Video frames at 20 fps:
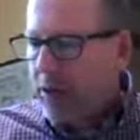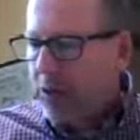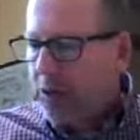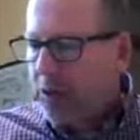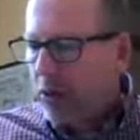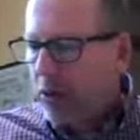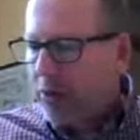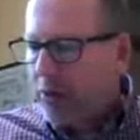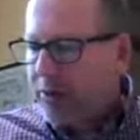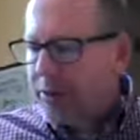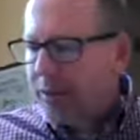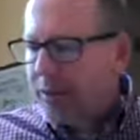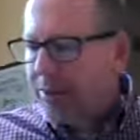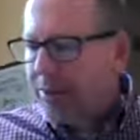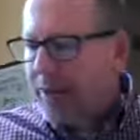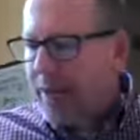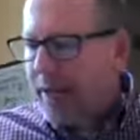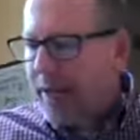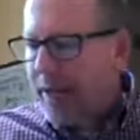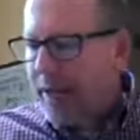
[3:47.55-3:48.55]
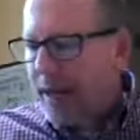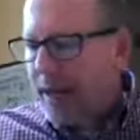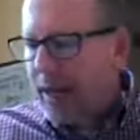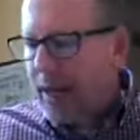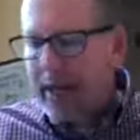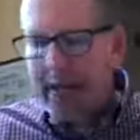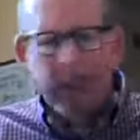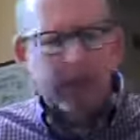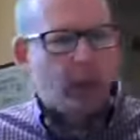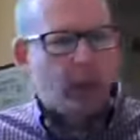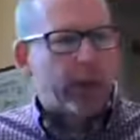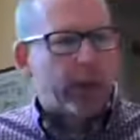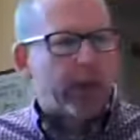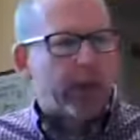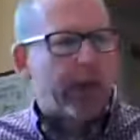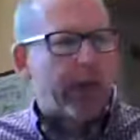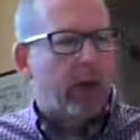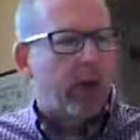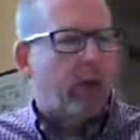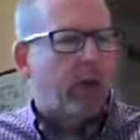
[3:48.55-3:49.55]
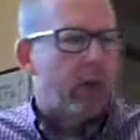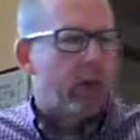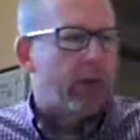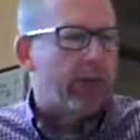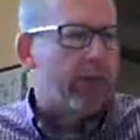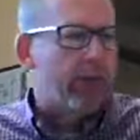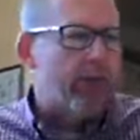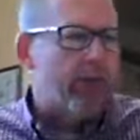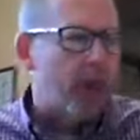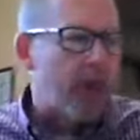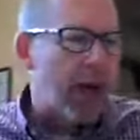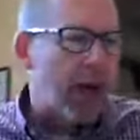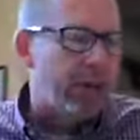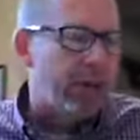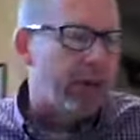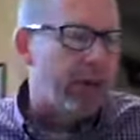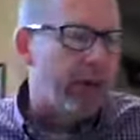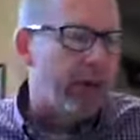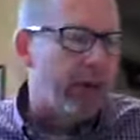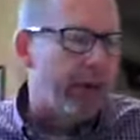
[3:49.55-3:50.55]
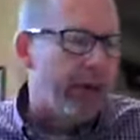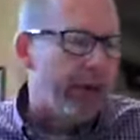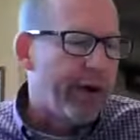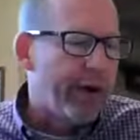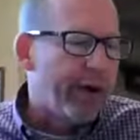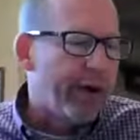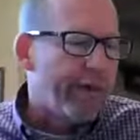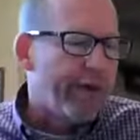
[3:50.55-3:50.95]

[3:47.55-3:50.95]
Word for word: And so today, uh, as we look at Romans chapter